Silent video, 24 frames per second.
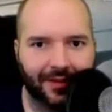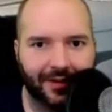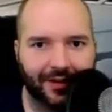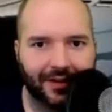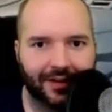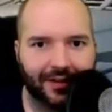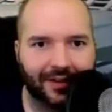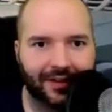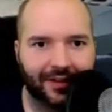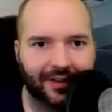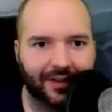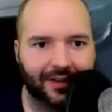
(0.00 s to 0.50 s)

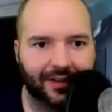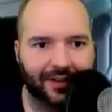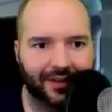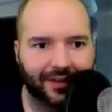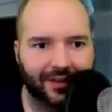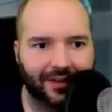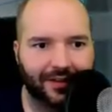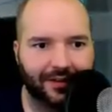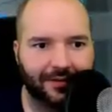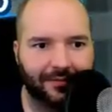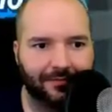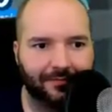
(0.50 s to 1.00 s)

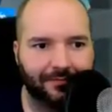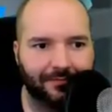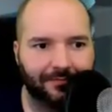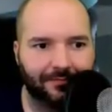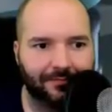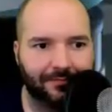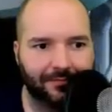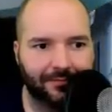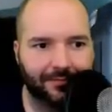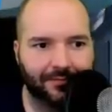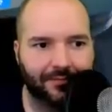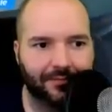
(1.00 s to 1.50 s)

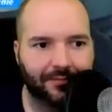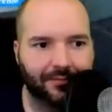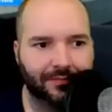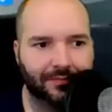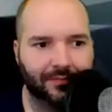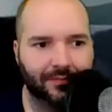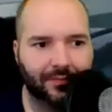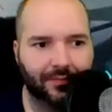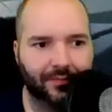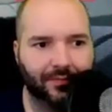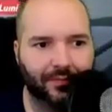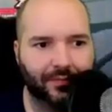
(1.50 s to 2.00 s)

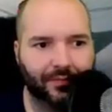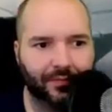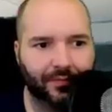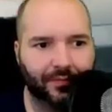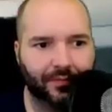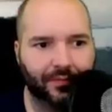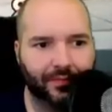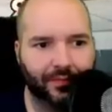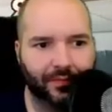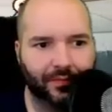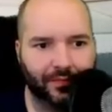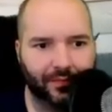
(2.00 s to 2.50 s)

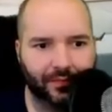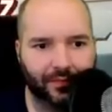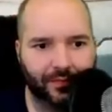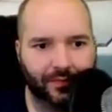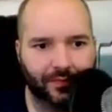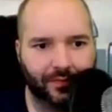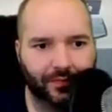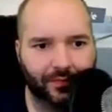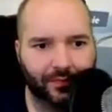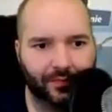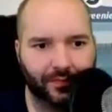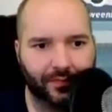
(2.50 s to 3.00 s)

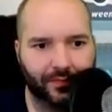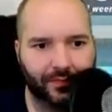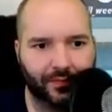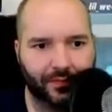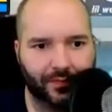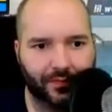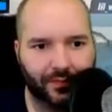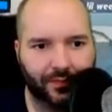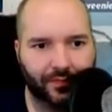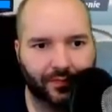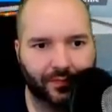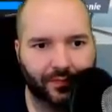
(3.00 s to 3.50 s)

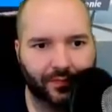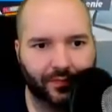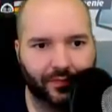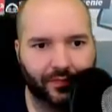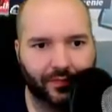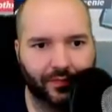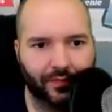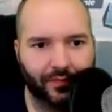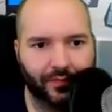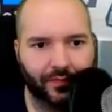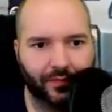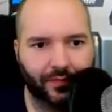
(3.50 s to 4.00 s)

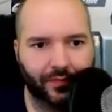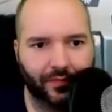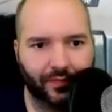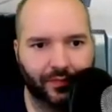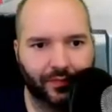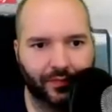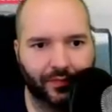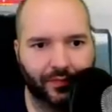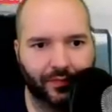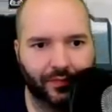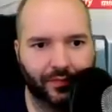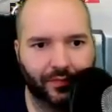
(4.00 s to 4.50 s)

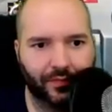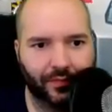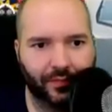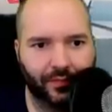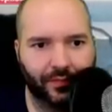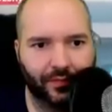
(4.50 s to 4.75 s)
Nobody speaks.